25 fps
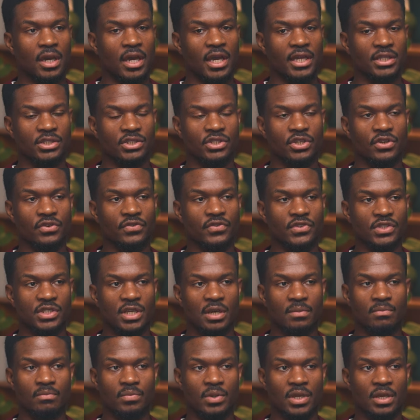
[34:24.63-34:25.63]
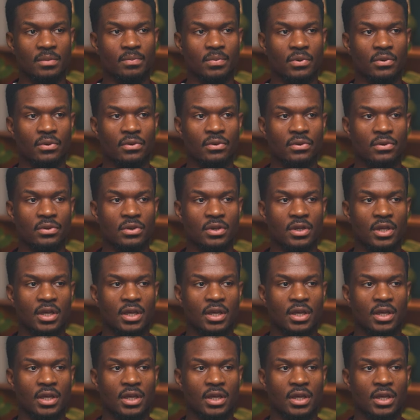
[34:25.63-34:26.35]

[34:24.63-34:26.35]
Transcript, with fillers: And so for some people,